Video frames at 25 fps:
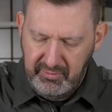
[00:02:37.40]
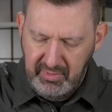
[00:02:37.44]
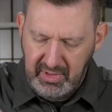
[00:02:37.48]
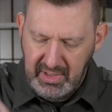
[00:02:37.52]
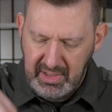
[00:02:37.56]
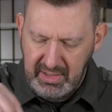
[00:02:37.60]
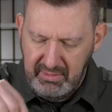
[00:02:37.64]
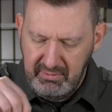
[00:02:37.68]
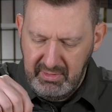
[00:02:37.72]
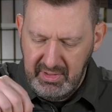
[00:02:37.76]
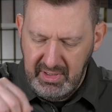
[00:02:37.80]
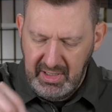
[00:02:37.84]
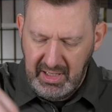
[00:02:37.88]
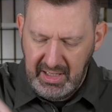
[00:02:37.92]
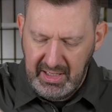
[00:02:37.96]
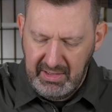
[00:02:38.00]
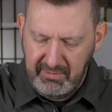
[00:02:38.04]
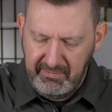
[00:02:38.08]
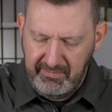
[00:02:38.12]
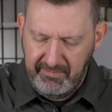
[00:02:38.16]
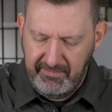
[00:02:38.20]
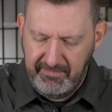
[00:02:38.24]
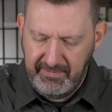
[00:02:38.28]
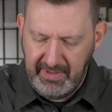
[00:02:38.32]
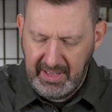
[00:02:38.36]
vary how
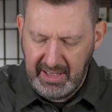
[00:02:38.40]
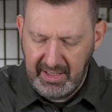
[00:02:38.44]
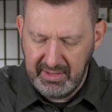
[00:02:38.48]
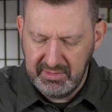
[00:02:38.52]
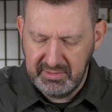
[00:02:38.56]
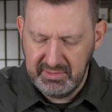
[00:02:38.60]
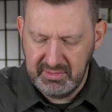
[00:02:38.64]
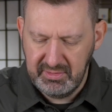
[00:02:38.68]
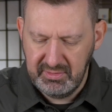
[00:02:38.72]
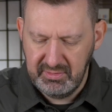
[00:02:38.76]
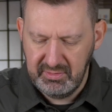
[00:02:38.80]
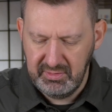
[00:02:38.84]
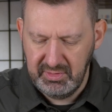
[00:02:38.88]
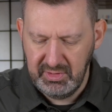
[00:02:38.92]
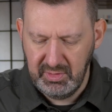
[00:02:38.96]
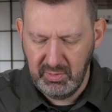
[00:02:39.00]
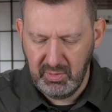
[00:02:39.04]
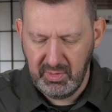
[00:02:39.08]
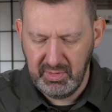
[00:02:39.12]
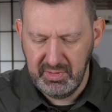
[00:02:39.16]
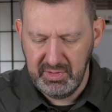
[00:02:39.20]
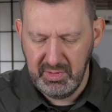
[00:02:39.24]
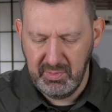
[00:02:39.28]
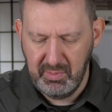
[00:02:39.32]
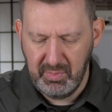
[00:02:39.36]
fat you
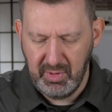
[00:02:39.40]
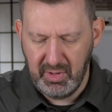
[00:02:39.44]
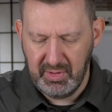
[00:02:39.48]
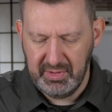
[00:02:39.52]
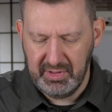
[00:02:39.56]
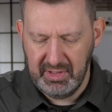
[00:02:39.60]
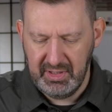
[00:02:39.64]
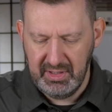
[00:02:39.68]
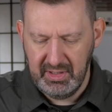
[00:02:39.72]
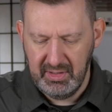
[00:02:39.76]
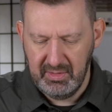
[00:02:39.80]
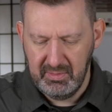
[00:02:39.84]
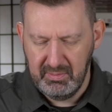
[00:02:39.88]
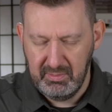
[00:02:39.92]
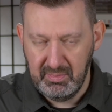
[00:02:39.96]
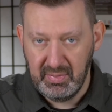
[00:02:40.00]
want your body